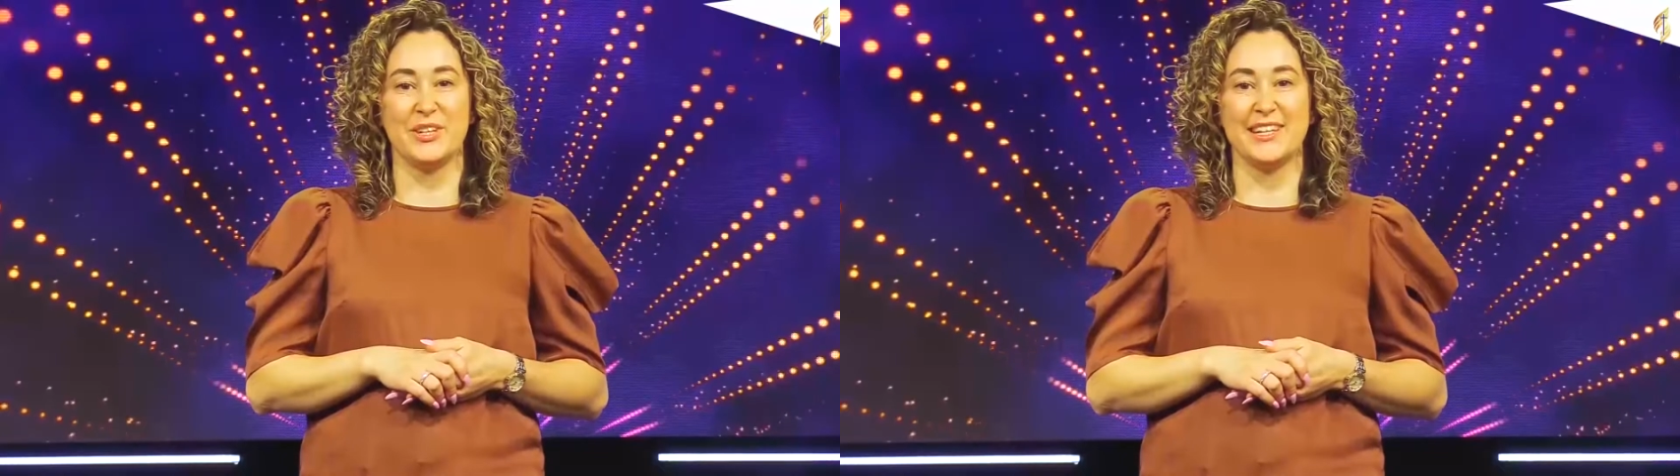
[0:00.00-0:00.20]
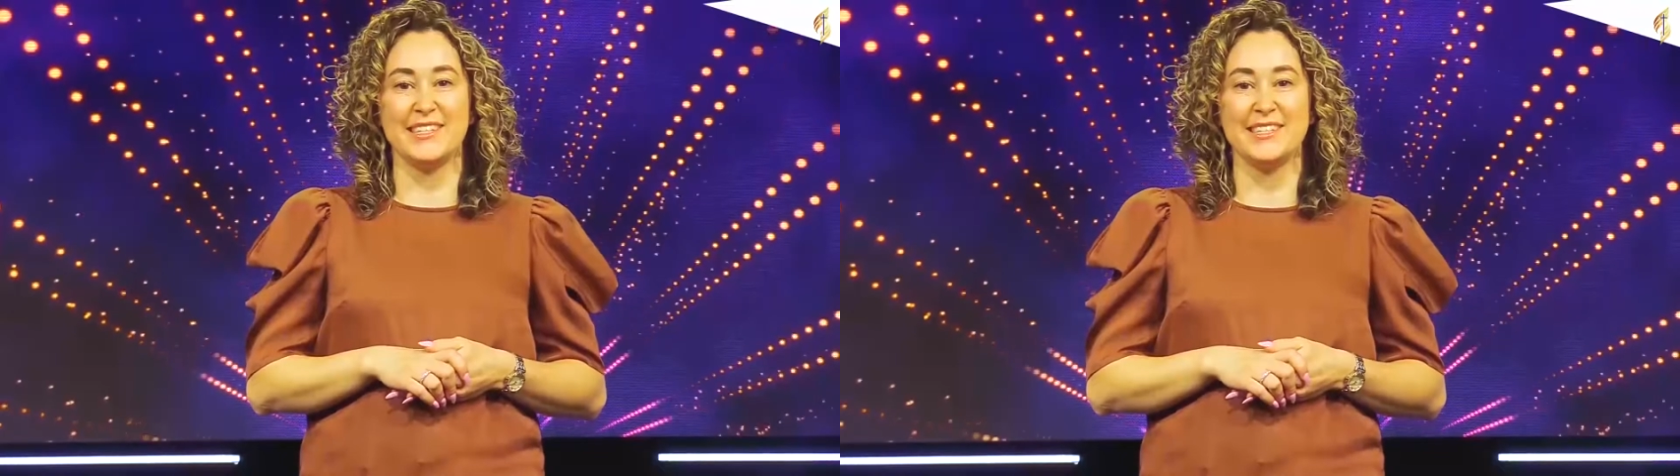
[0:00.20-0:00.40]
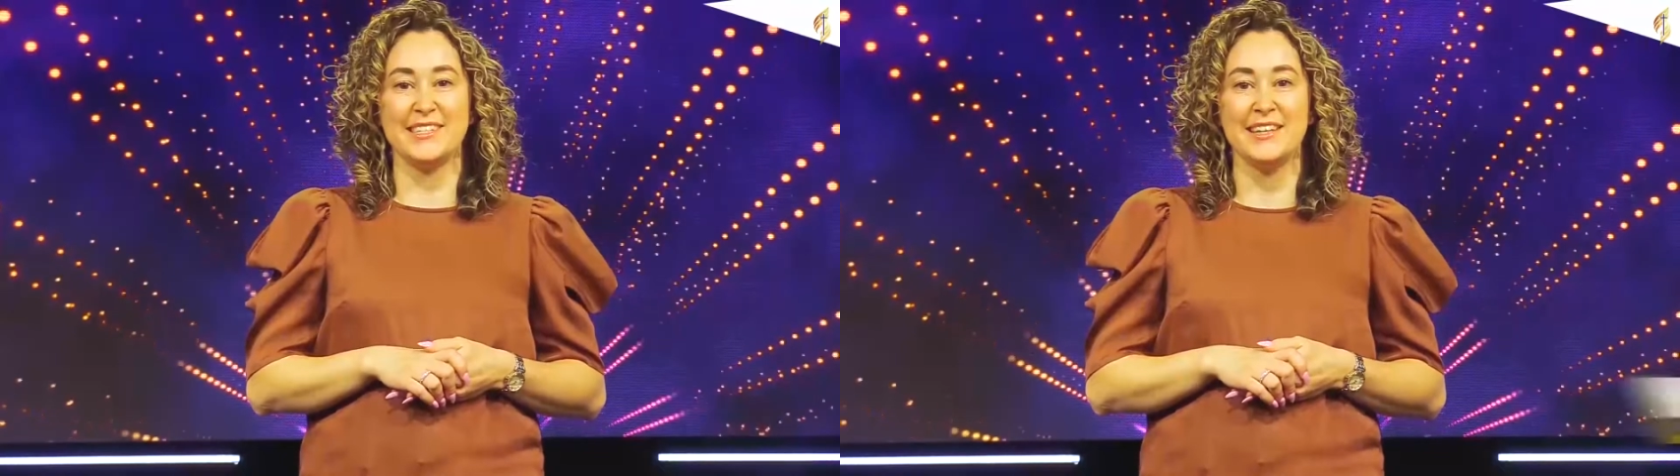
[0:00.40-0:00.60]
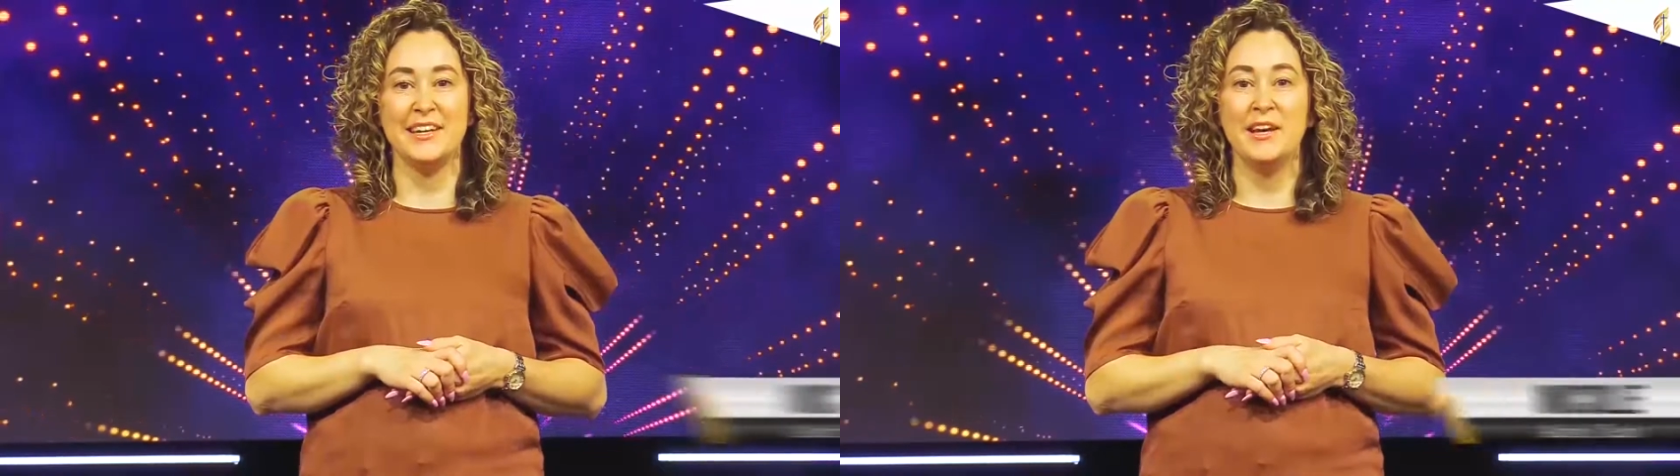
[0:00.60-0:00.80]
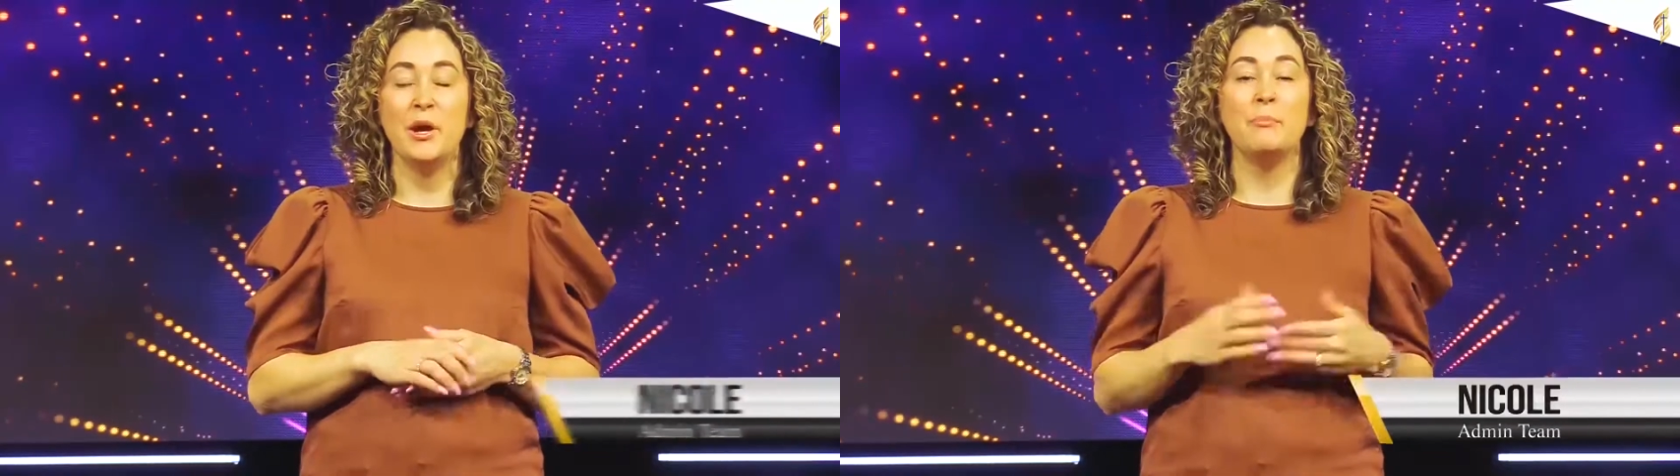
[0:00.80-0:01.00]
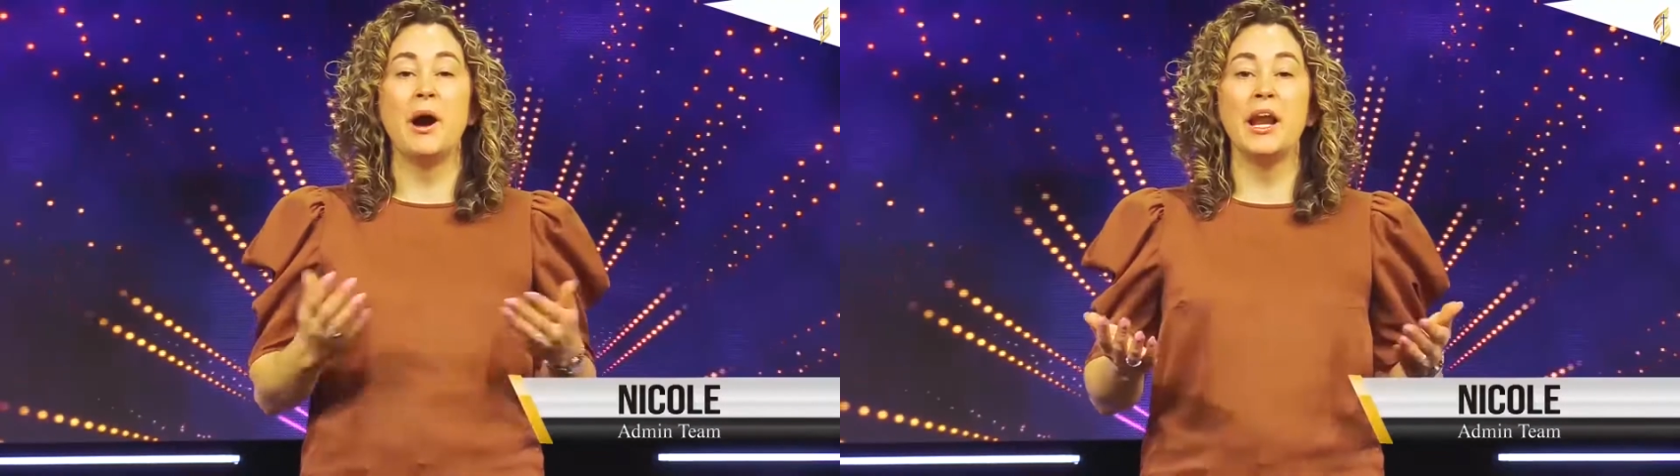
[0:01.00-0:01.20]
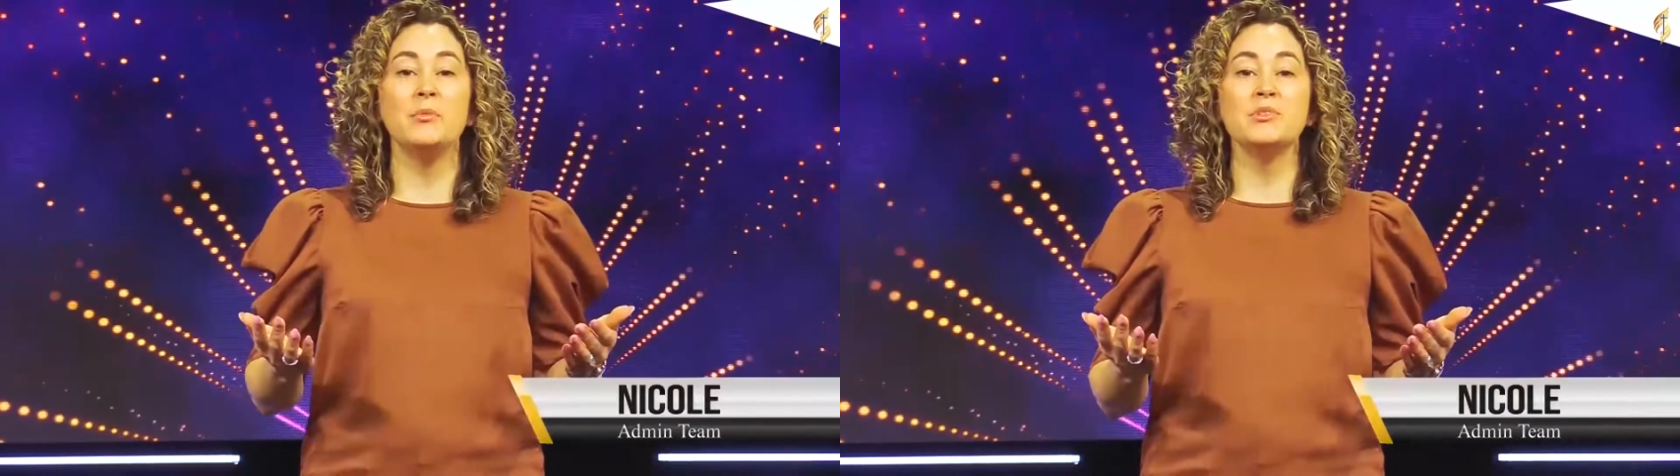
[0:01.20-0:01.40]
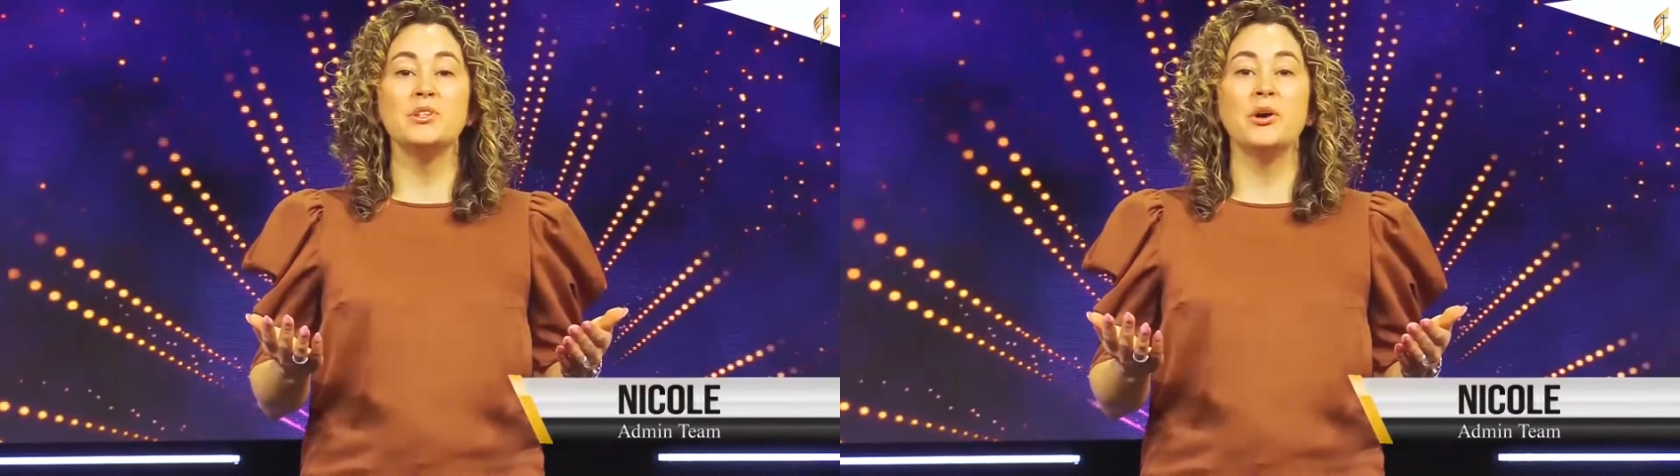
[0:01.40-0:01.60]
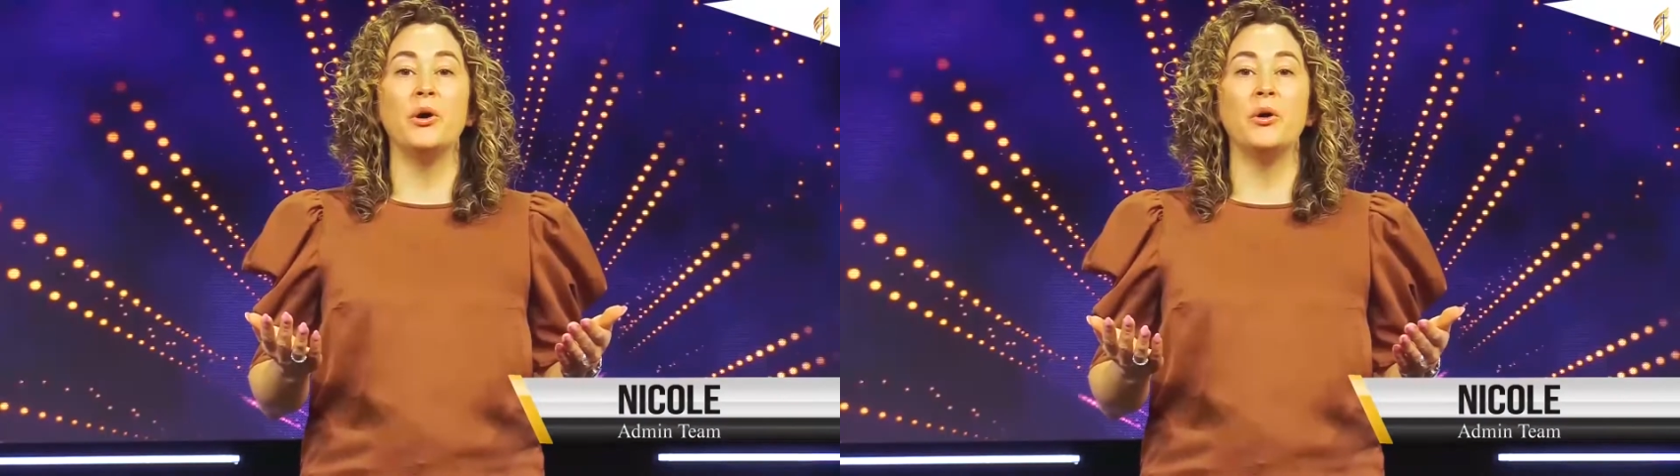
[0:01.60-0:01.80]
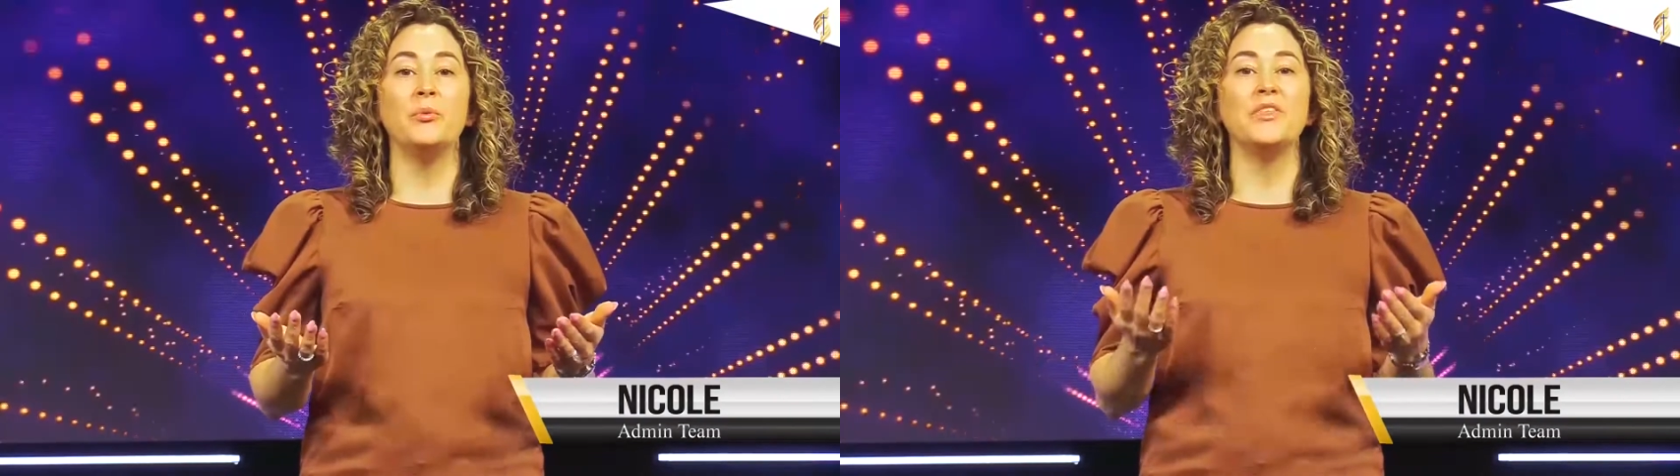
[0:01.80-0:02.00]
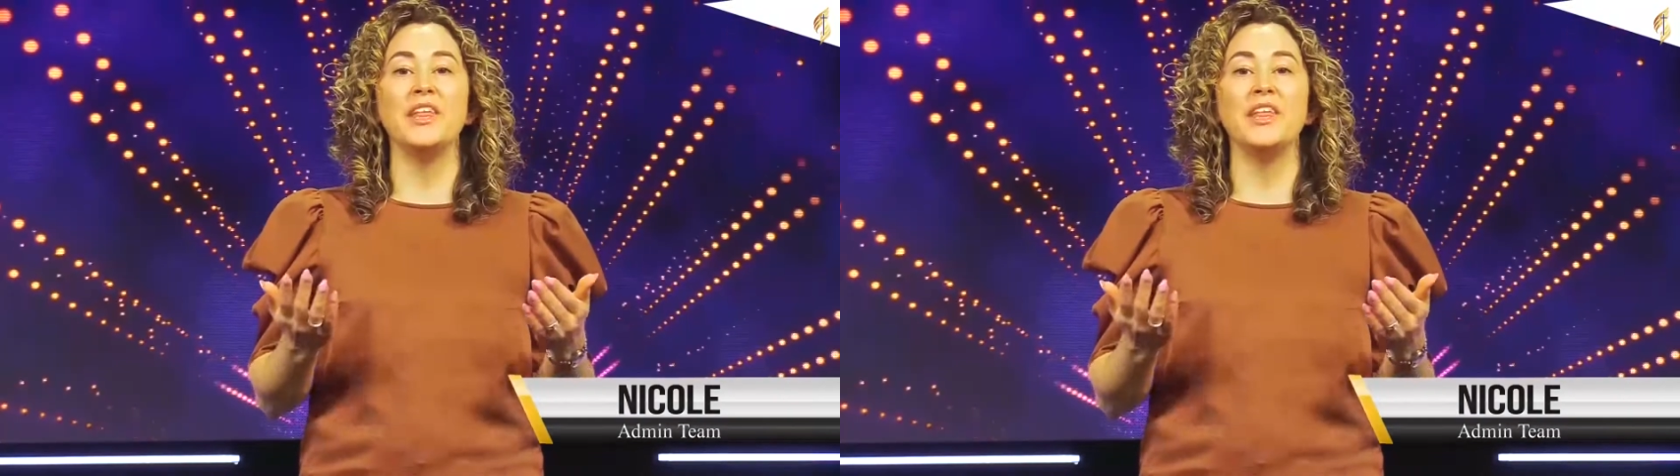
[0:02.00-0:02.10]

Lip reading: Grace. My name is Nicole with